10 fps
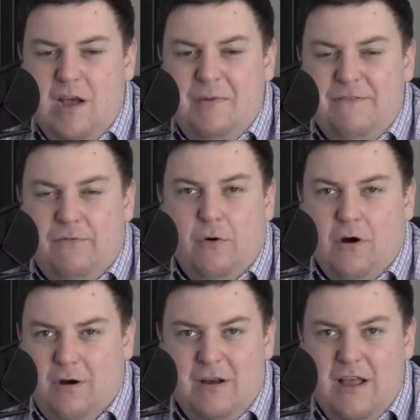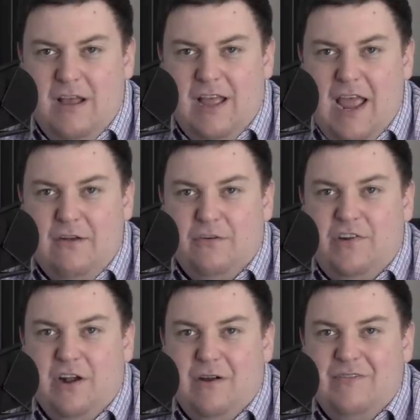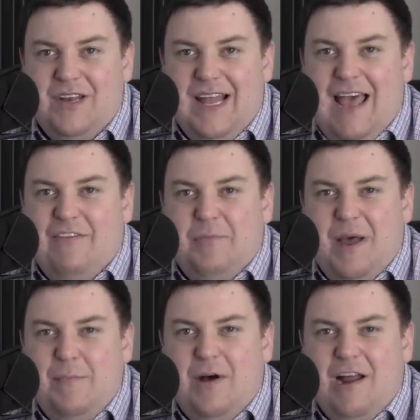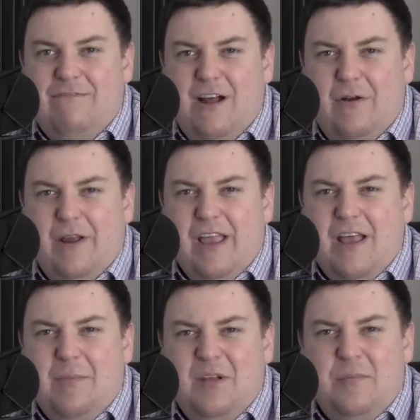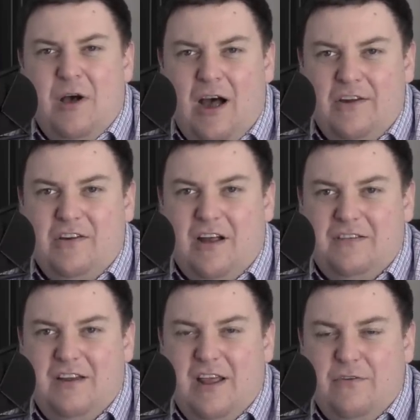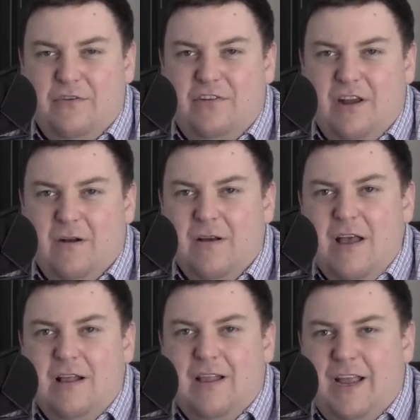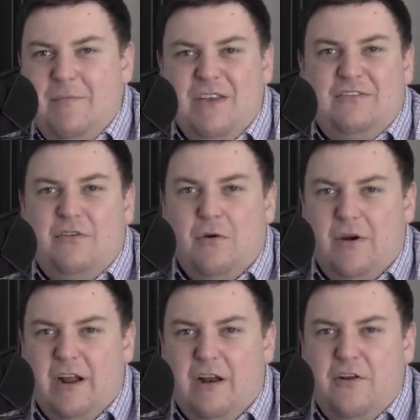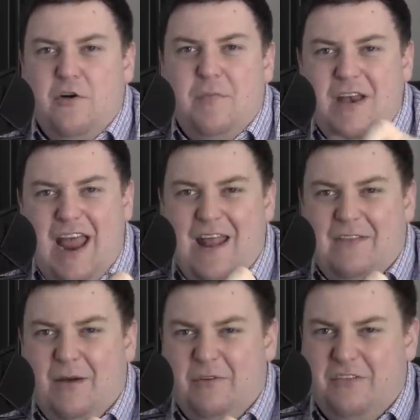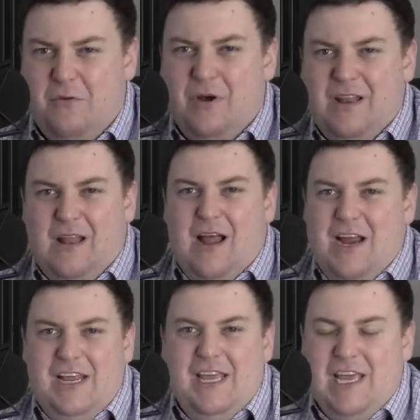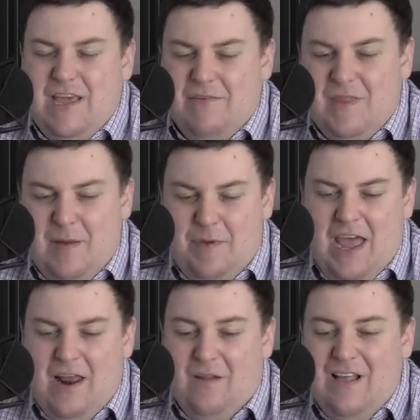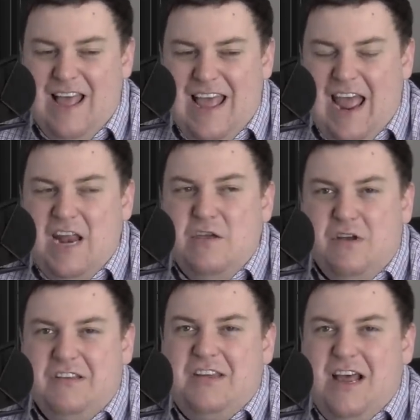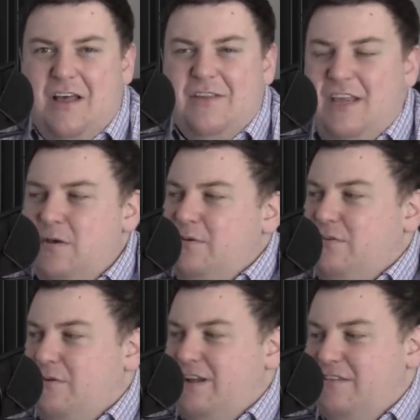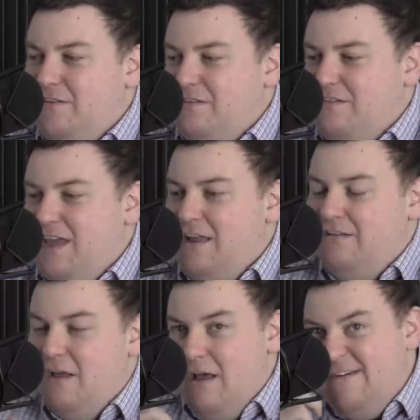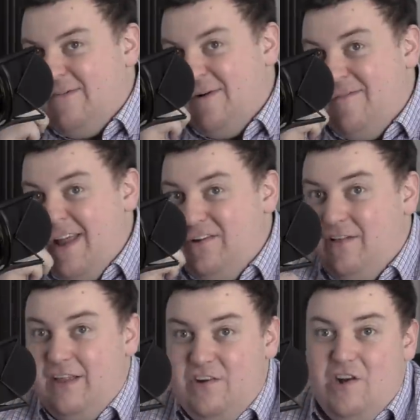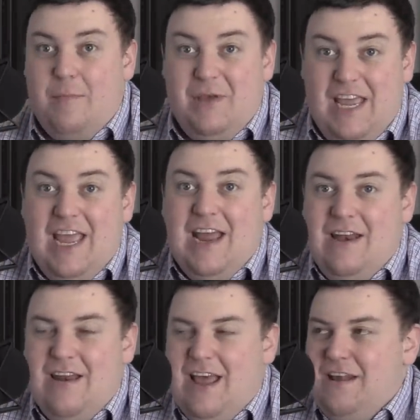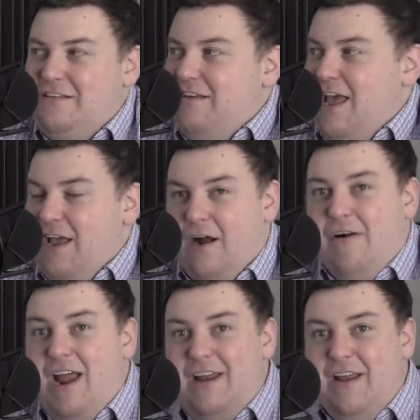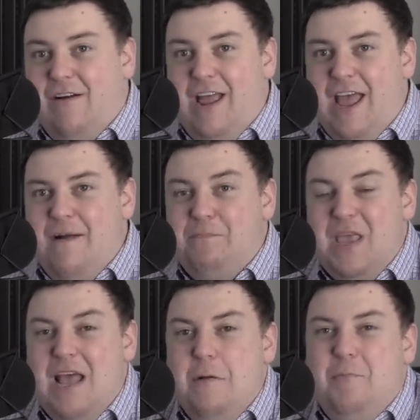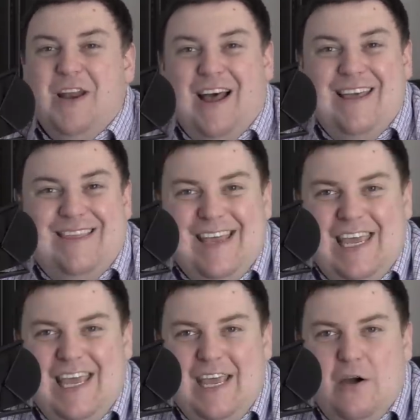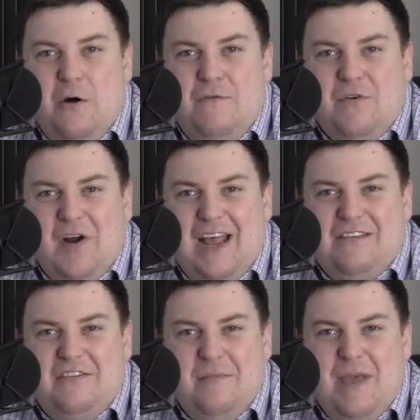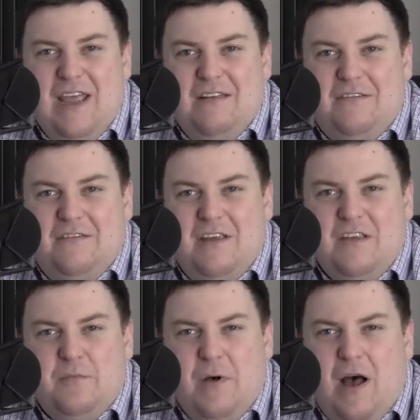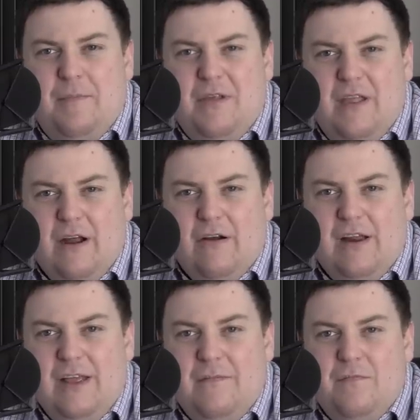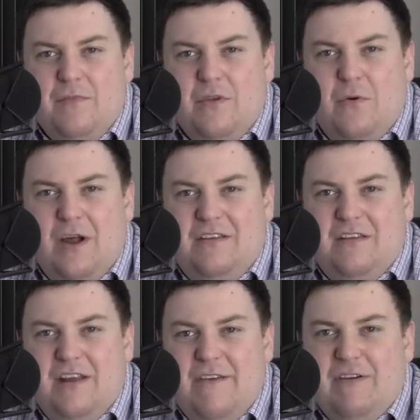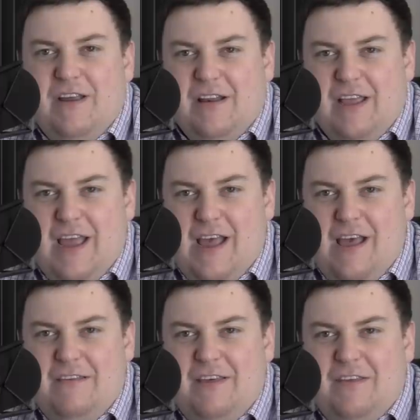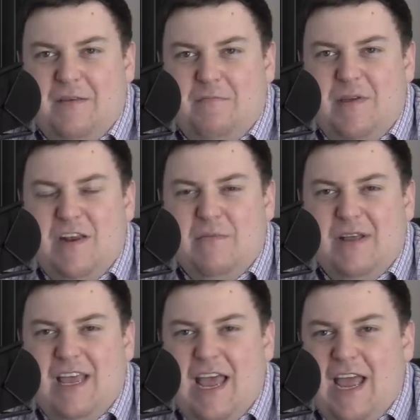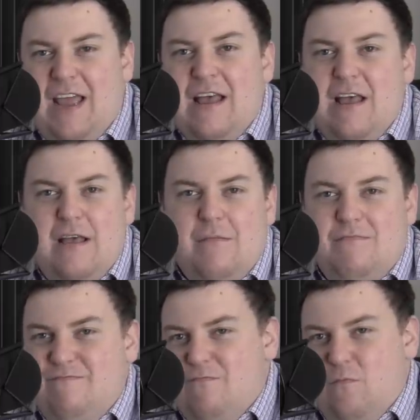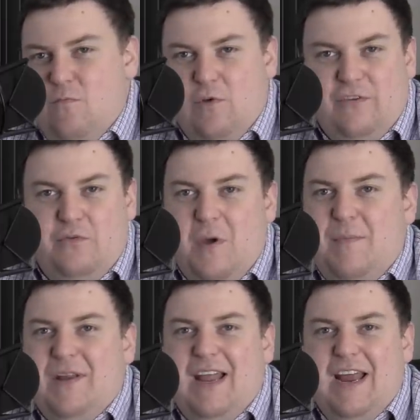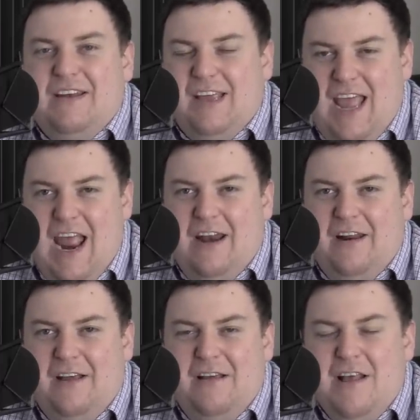before Andrew Scheer even left, by firing a couple of pot shots at Andrew Scheer, like miss scoring on an open net. That was the one line he gave in that panel. And you could tell that he was greasing the skids for eventually jumping in and saying, all right, here I am. But I think he overestimates his popularity quite significantly. I think that Peter MacKay will sweep Atlantic Canada.